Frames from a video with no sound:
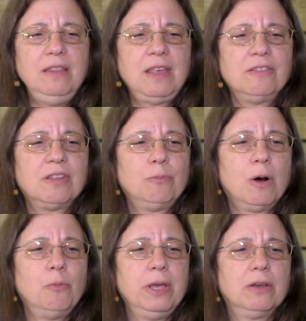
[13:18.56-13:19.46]
they said,
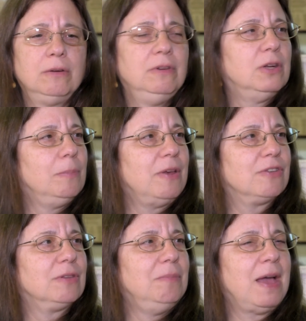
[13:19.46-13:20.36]
well, we could,
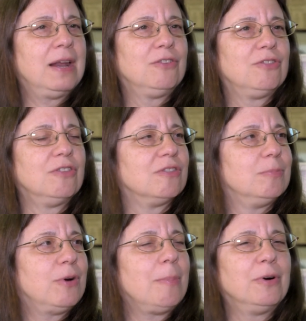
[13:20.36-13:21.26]
basically manage this
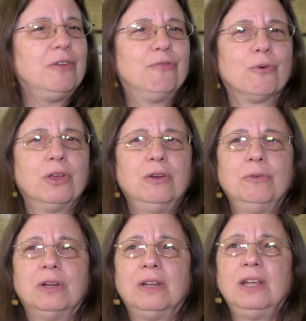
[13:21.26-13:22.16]
property for
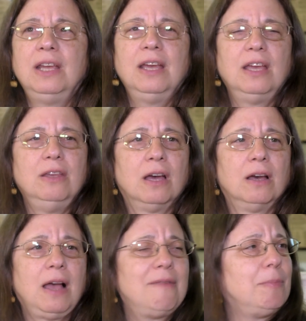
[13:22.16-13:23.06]
you and
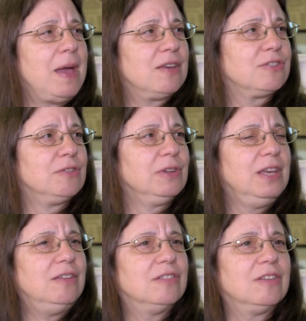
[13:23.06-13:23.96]
have a master
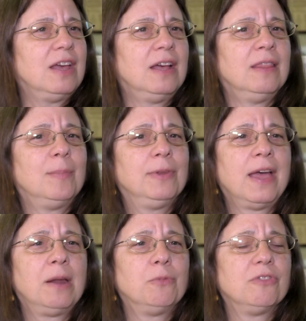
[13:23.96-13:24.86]
lease. And the
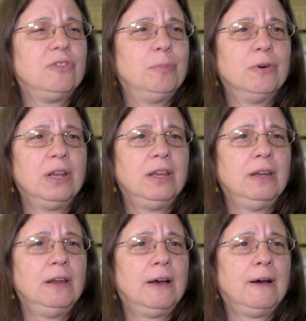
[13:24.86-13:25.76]
plan was to put
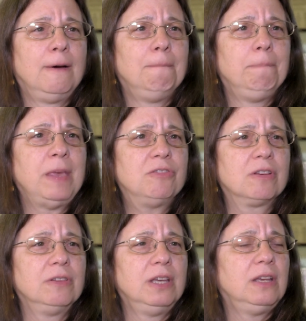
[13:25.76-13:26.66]
in,
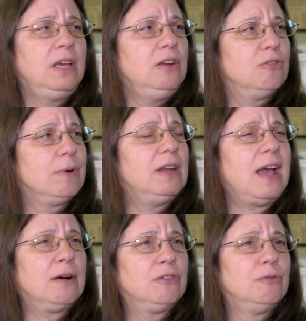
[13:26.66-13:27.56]
basically, to rent
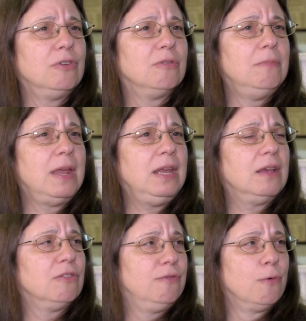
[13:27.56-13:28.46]
out to as many
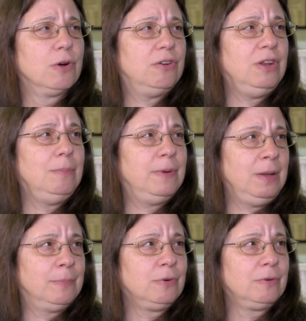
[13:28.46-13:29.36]
as 14
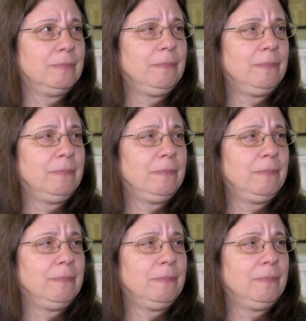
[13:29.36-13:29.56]
people.